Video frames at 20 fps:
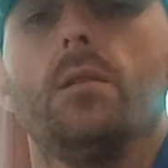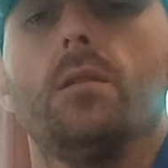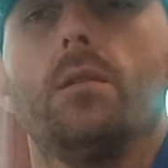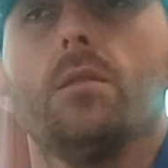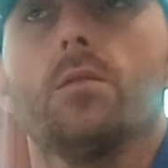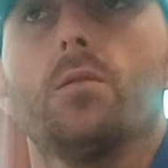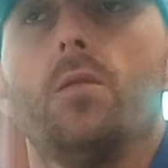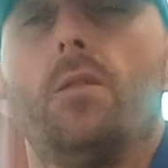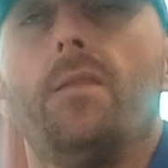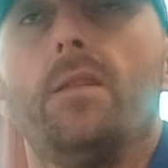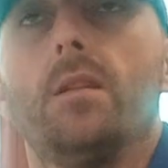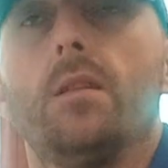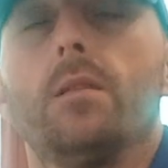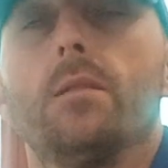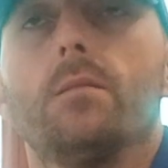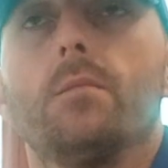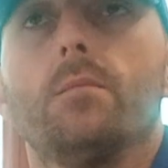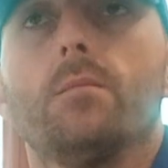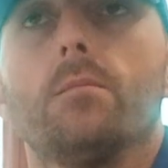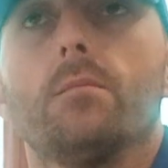So I
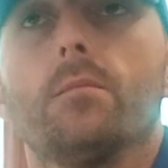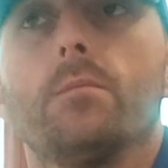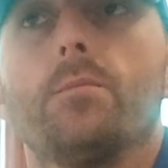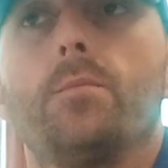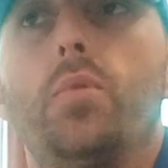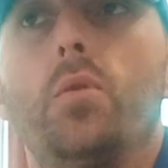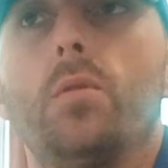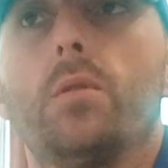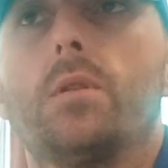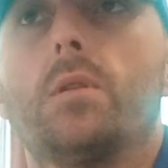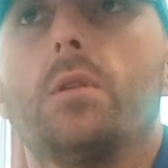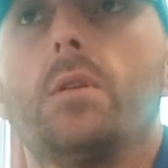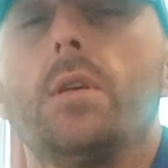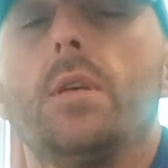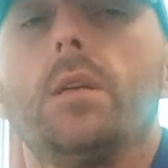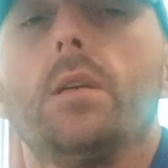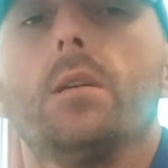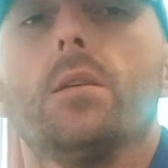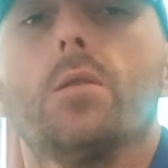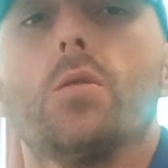will pull
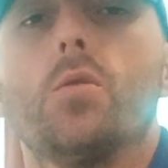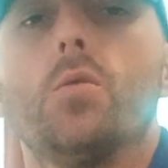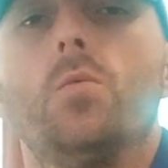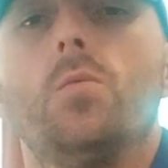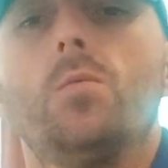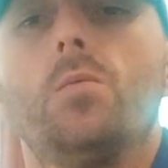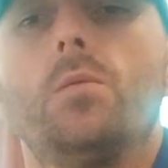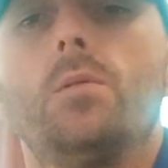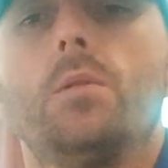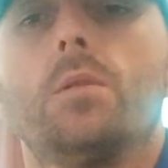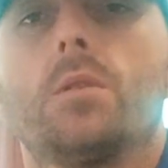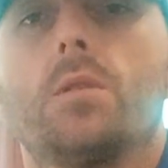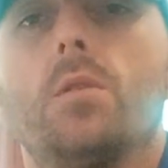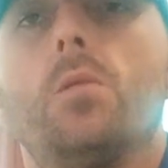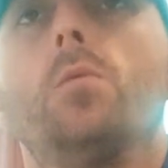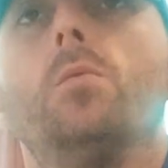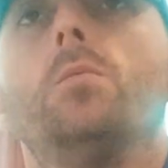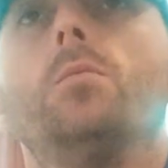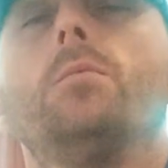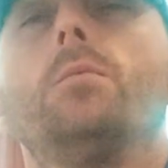3 rune
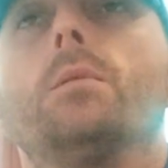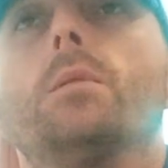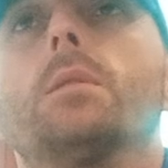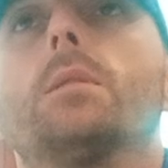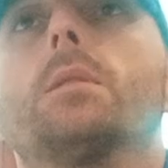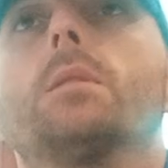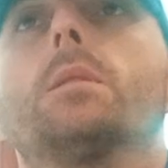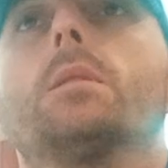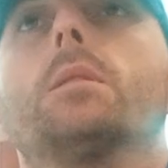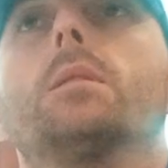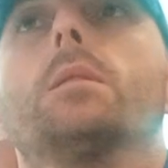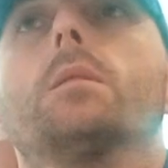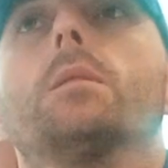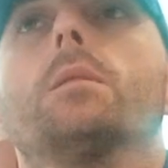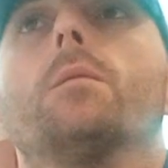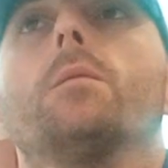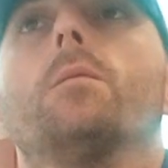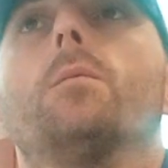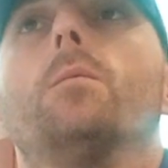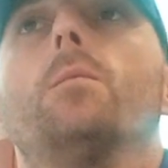stones.
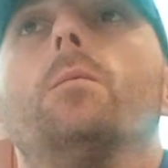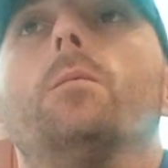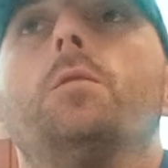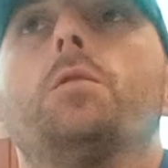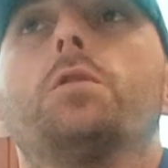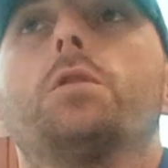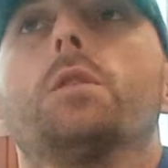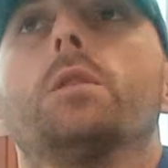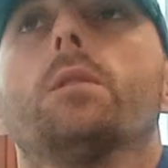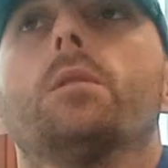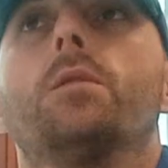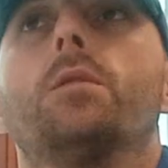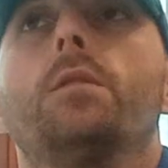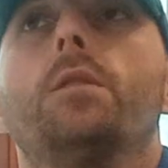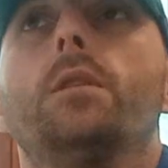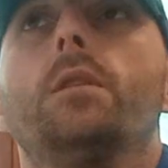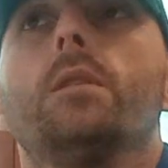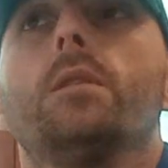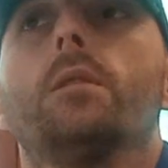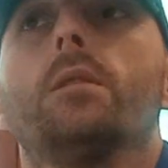We shall
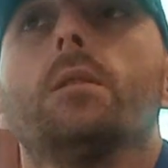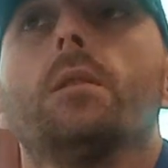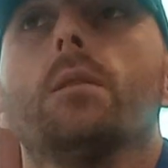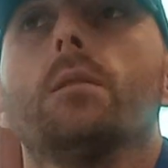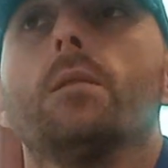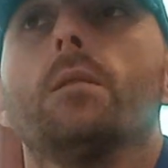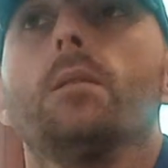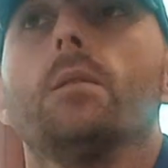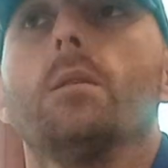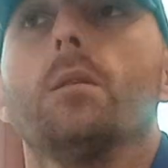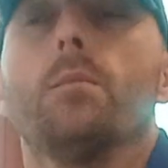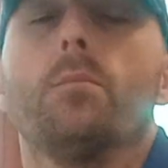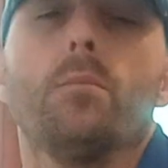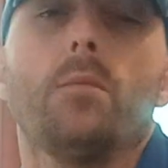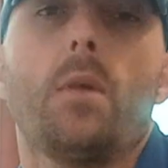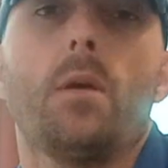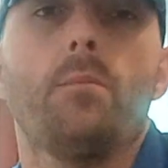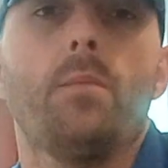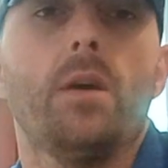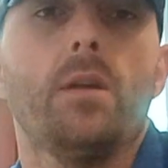read,
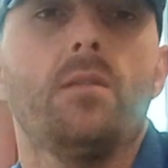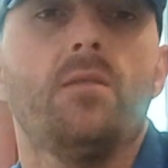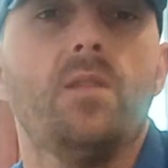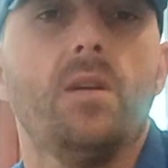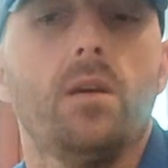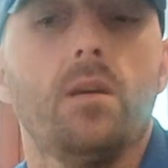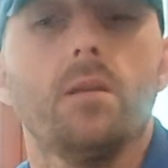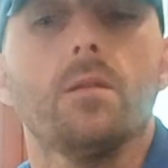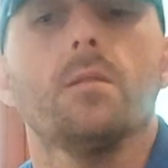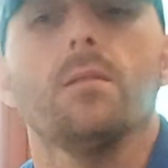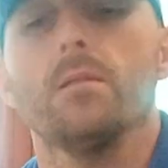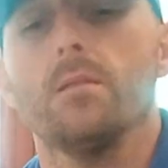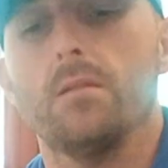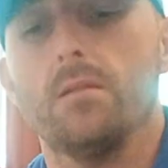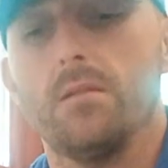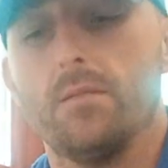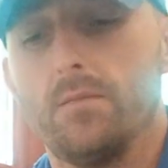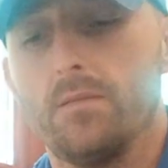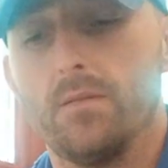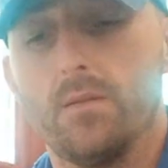and by the way,
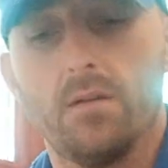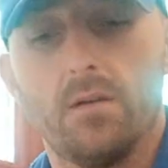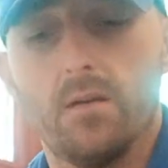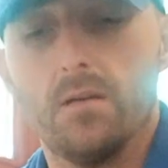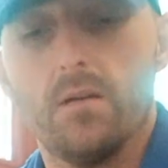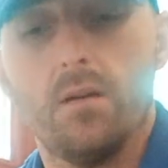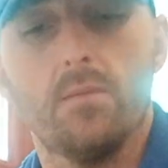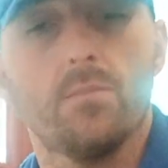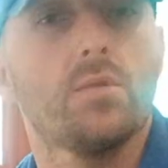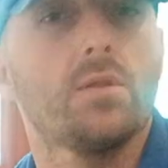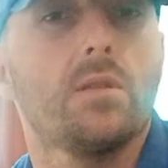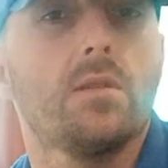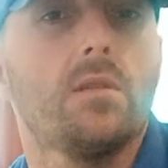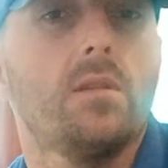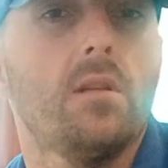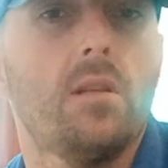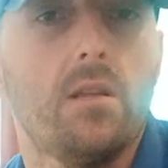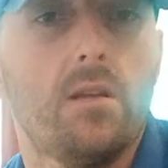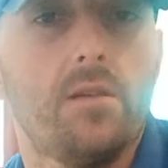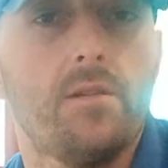I'm
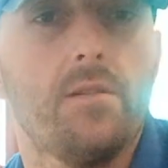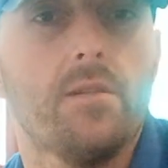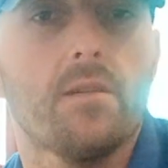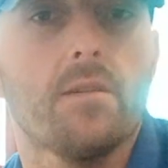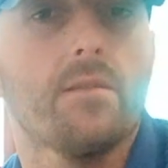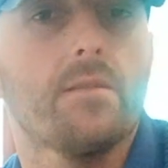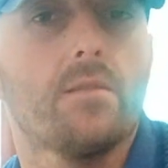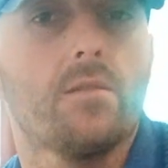still learning